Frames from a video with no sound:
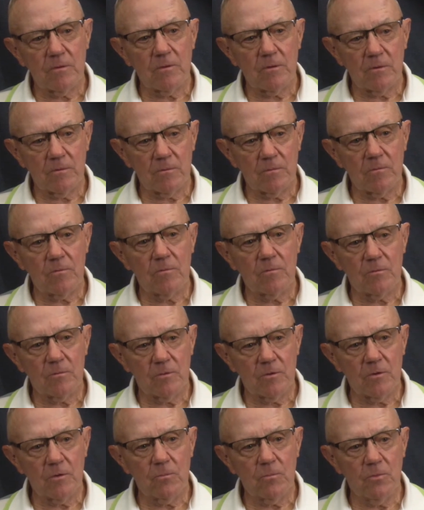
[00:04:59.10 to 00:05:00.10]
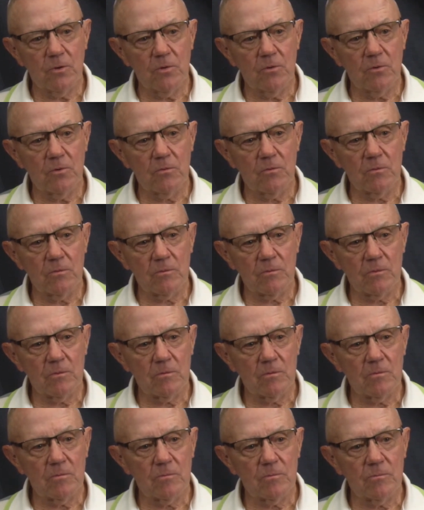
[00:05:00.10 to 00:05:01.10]
Yeah. The mill
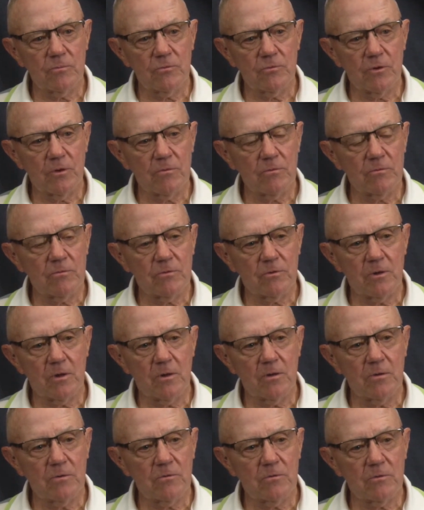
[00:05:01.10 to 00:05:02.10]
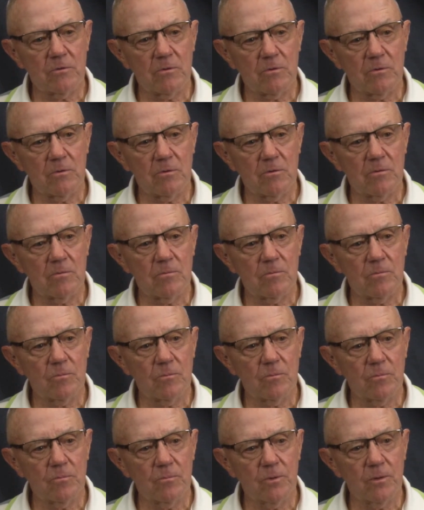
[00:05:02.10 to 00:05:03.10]
and the Southern States and
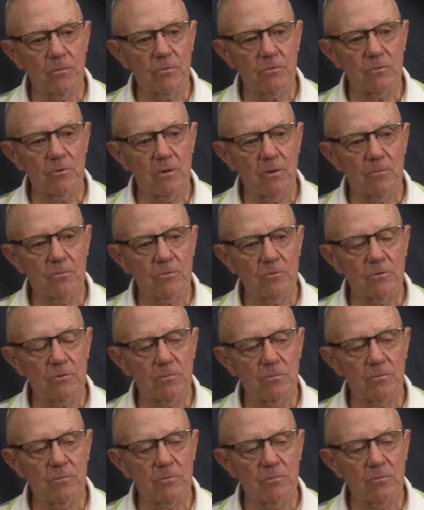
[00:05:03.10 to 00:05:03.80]
People's Lumber and